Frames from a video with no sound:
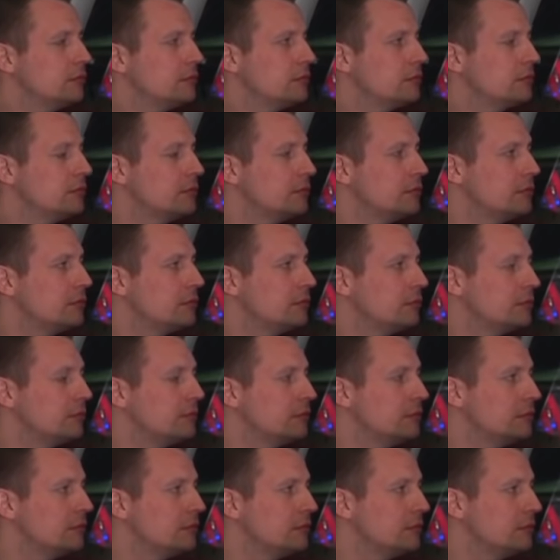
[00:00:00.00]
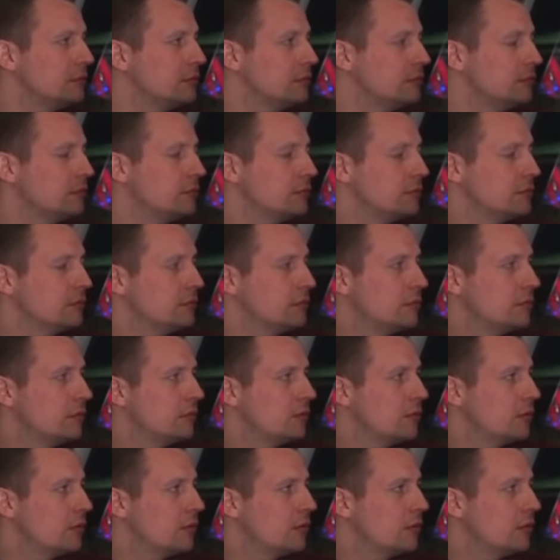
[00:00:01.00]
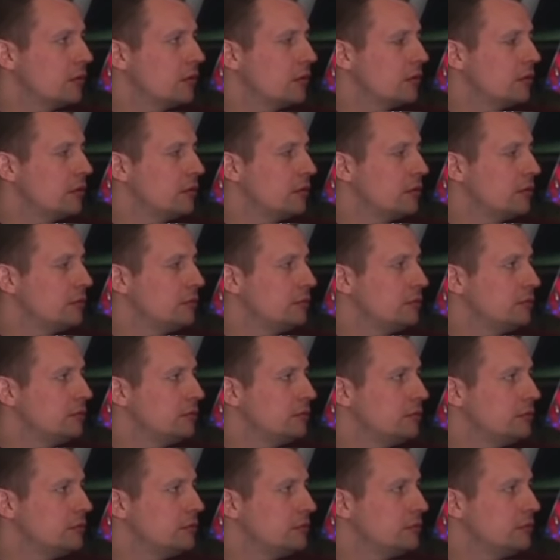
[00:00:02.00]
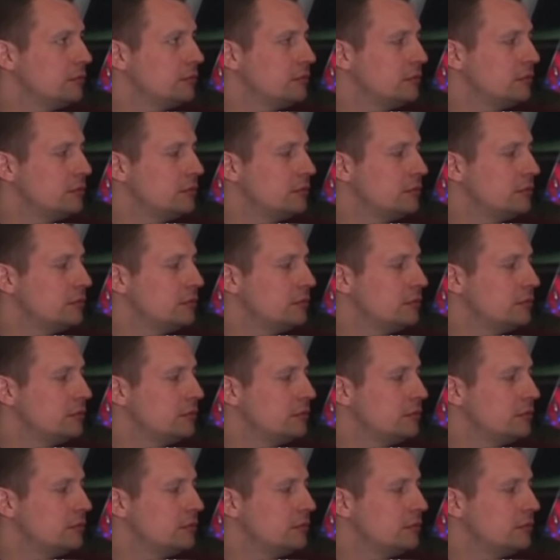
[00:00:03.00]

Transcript: No words are spoken by the person on screen.